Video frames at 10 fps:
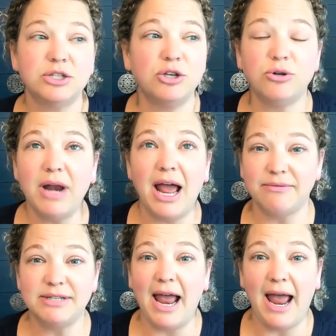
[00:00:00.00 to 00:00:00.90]
So you don't
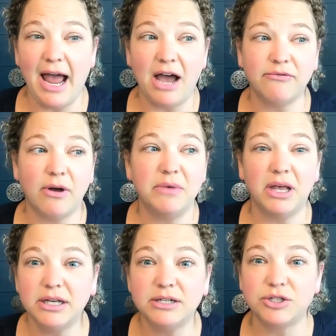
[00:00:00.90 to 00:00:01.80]
have to have 1
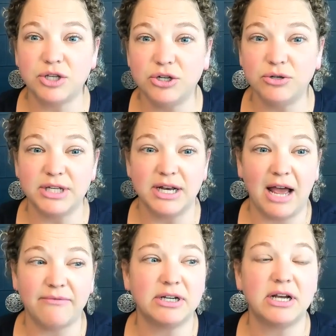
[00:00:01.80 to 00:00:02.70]
million SKUs and
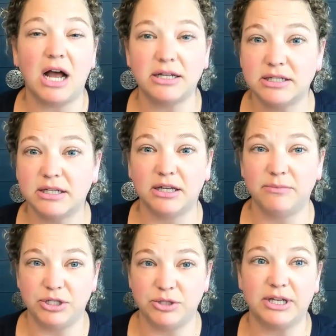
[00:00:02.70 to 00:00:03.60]
have to
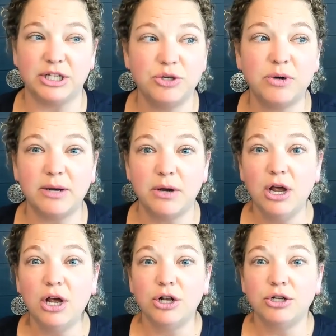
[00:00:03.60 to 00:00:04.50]
constantly be doing this. You can
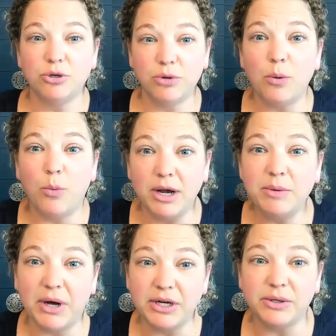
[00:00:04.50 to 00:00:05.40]
do it
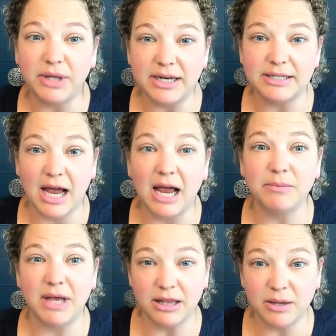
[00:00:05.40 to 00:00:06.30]
one bundle at a
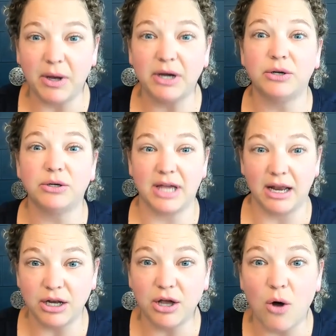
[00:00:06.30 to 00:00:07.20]
time. Get the bundle,
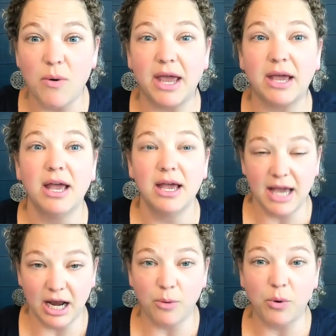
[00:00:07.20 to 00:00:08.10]
get it going,
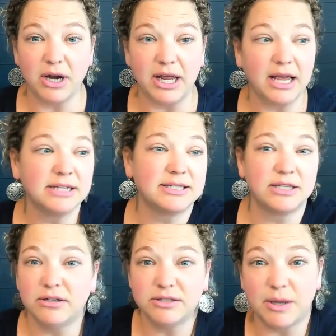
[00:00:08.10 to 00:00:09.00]
get it working,
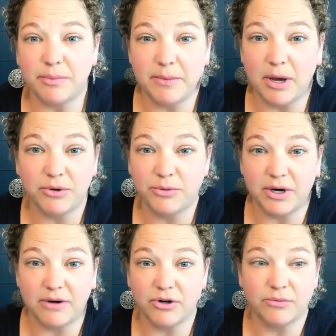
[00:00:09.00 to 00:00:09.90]
still supplement with
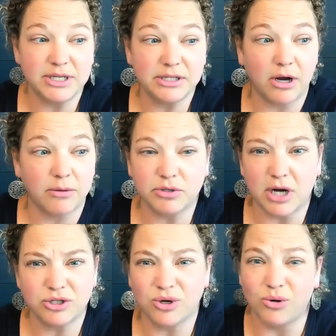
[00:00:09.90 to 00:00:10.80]
whatever retail
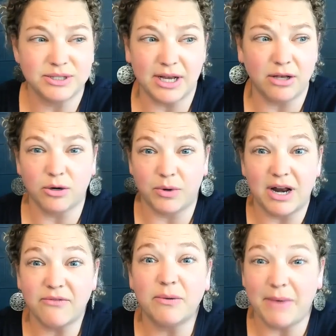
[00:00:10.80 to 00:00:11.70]
arbitrage or wholesale or
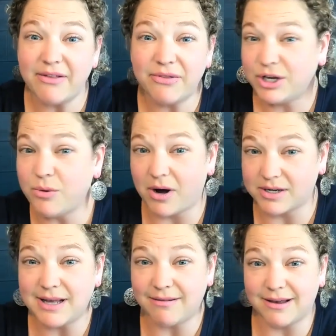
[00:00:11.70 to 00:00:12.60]
whatever method you
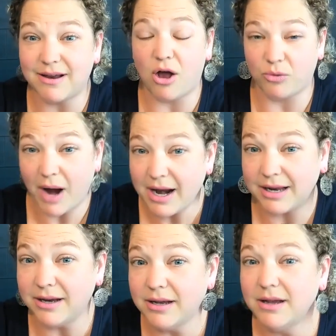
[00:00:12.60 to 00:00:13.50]
are selling
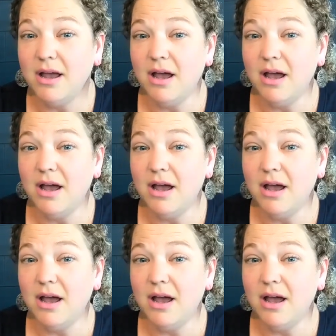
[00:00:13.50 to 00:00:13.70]
already.